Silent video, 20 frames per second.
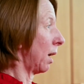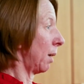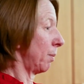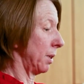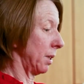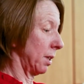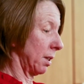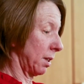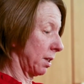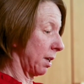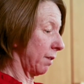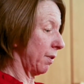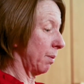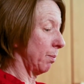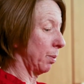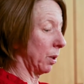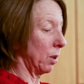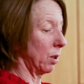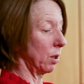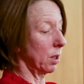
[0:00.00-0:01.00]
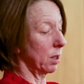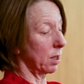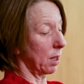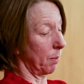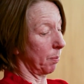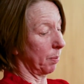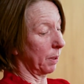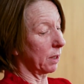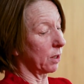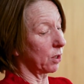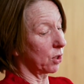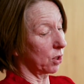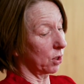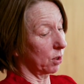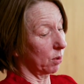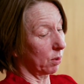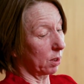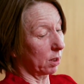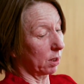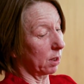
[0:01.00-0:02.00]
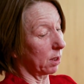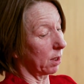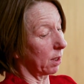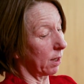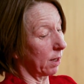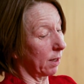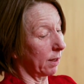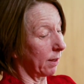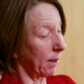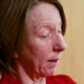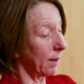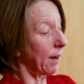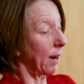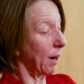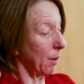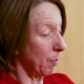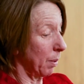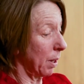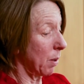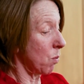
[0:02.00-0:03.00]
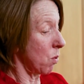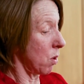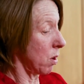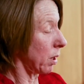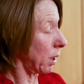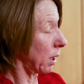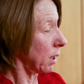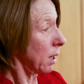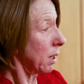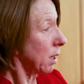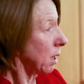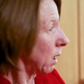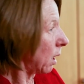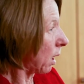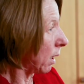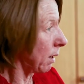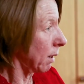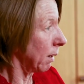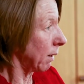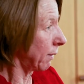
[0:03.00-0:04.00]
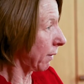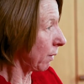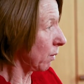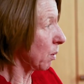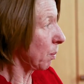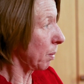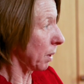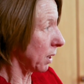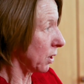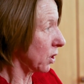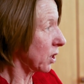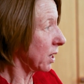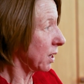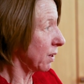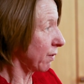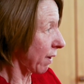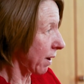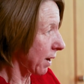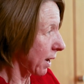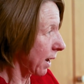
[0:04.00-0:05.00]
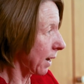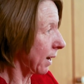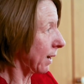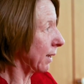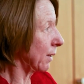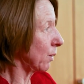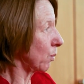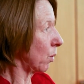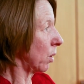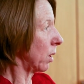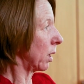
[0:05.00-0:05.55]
I've been a student, and then I'd been working. And doing a PhD is very hard.